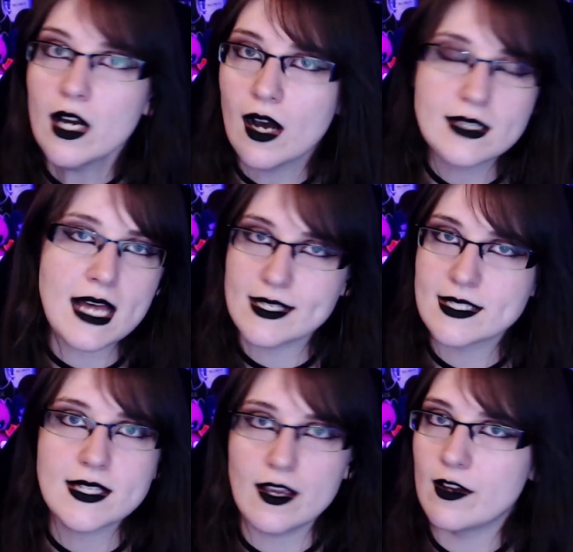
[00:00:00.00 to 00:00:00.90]
unless
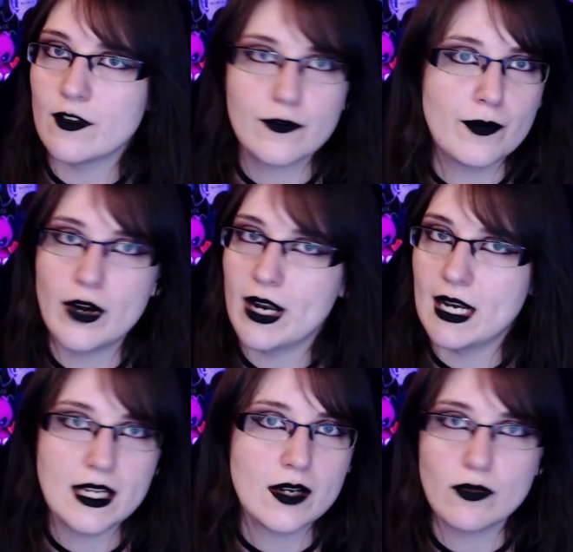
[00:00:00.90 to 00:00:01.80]
they have
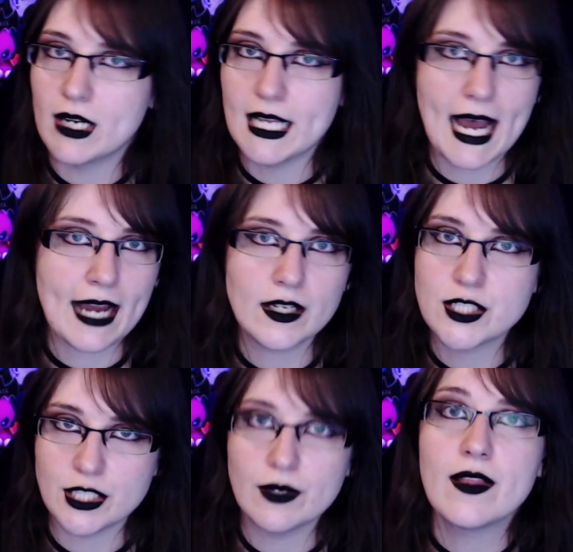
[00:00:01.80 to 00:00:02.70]
really, really angered
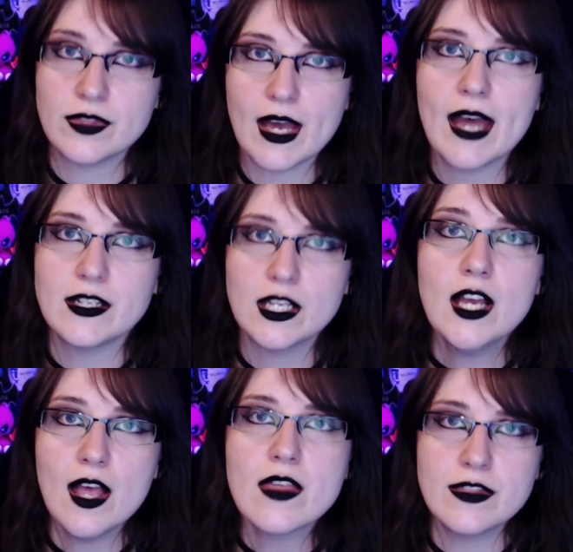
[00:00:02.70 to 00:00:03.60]
you, and
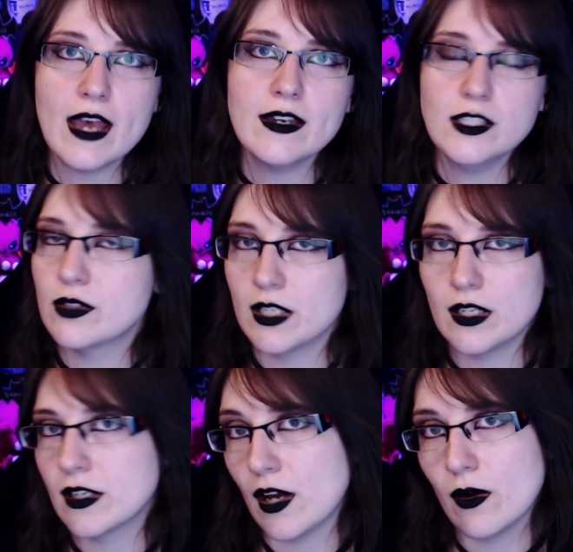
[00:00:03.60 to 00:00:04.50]
then you can
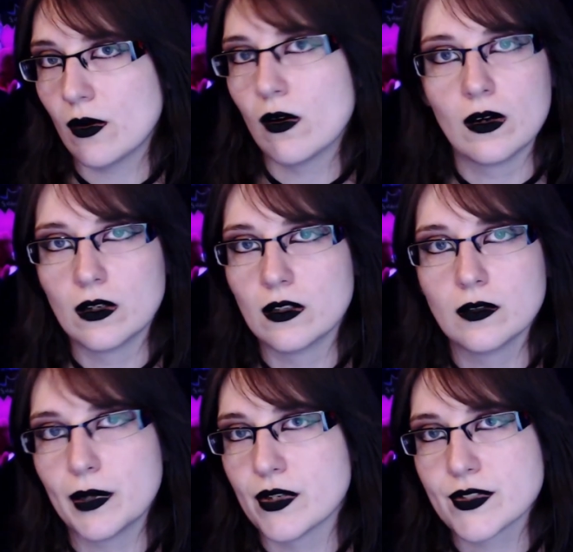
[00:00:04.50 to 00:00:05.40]
go all
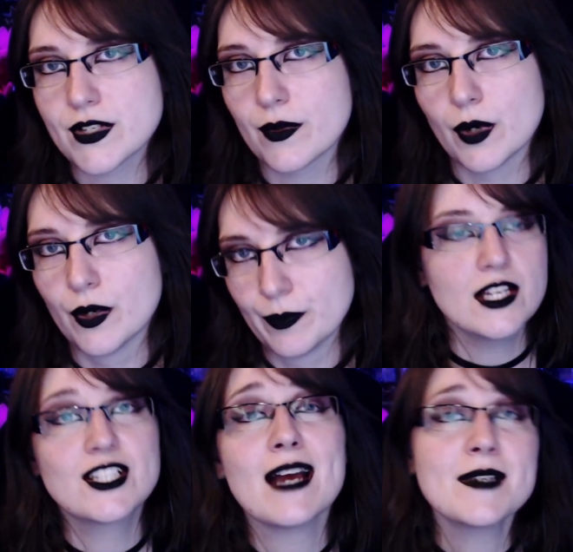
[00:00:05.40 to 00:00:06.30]
balls to the wall.
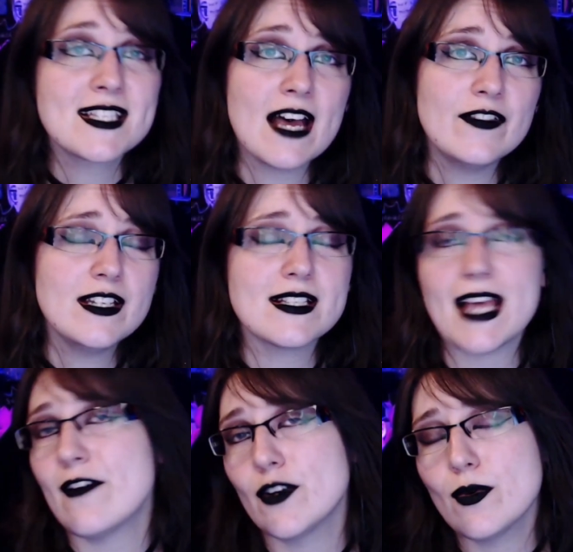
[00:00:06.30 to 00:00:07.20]
Chapter 7 is
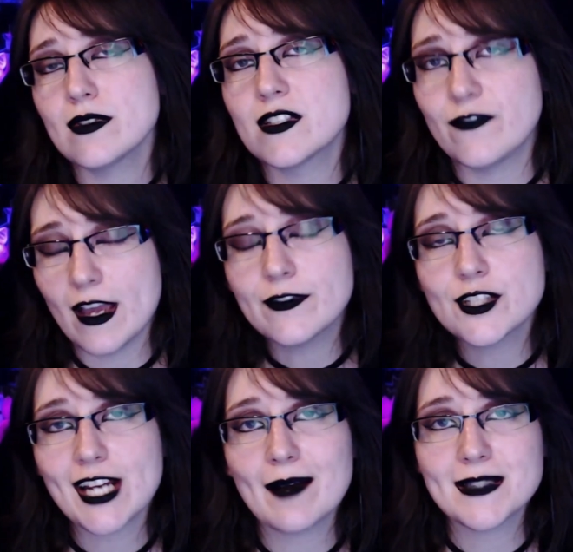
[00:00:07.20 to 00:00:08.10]
everyone's favourite
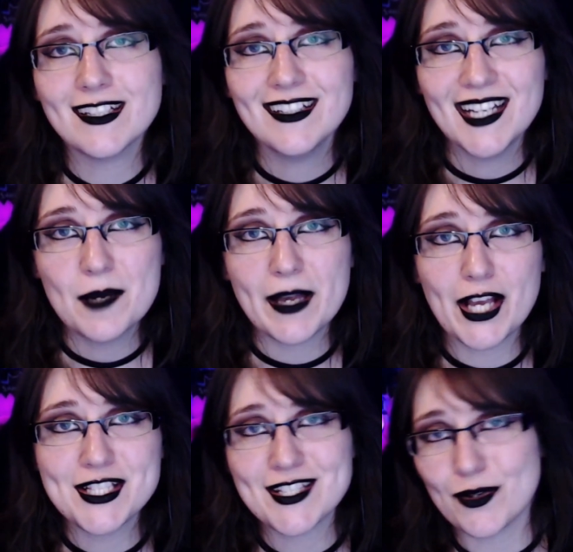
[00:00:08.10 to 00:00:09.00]
chapter
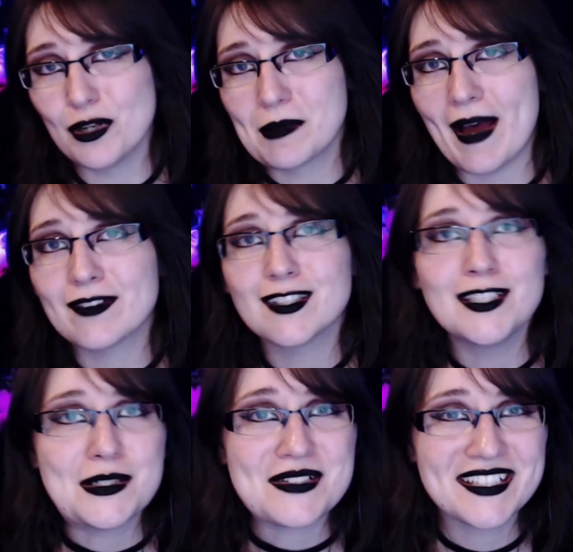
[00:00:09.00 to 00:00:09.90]
because it's all about the
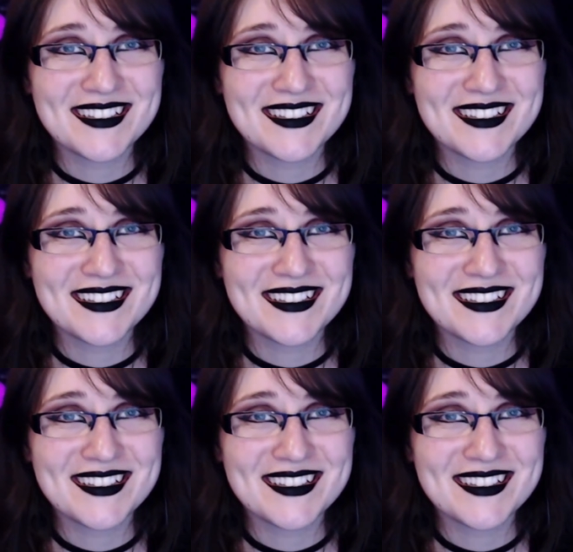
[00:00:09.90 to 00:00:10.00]
loot.